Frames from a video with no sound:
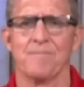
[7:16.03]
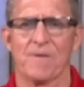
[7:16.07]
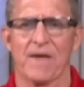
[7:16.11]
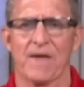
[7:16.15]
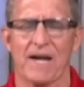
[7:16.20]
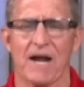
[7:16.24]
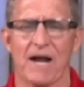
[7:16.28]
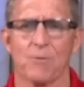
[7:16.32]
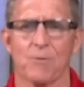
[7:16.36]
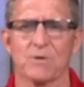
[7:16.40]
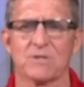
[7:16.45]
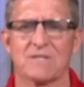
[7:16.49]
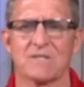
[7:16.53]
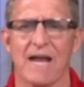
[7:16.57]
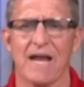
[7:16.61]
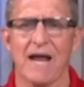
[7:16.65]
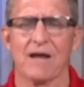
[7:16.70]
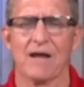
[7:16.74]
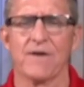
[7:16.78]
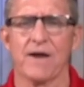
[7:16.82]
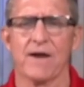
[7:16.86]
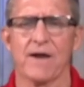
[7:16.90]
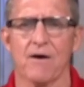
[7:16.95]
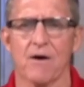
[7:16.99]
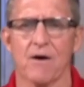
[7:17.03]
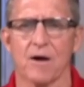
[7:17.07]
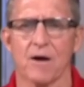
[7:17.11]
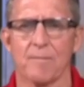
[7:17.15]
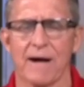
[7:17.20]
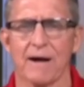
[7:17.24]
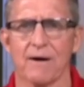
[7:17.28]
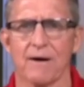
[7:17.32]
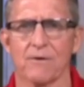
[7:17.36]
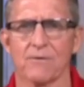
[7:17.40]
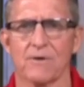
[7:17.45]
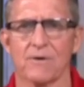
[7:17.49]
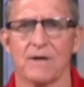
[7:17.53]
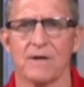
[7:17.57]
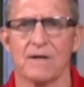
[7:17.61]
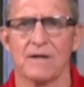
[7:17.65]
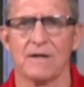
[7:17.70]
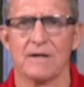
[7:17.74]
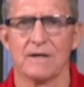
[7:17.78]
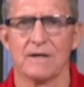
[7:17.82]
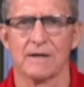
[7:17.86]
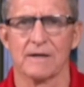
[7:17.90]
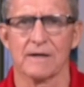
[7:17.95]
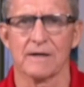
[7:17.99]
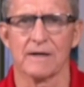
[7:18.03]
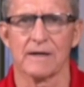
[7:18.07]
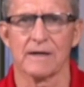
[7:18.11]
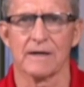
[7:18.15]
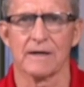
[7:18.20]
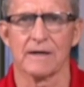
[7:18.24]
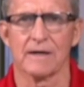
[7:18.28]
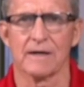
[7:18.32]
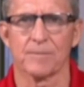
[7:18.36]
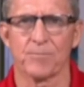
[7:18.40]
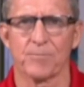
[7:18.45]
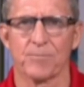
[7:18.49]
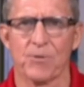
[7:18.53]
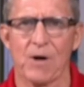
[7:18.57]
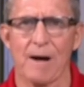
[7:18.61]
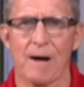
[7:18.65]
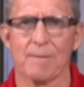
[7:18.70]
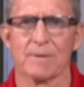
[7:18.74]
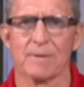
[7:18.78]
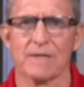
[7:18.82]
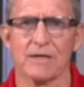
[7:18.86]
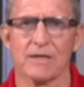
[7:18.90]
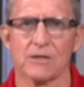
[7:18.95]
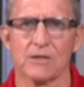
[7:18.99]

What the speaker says: And I was down there about probably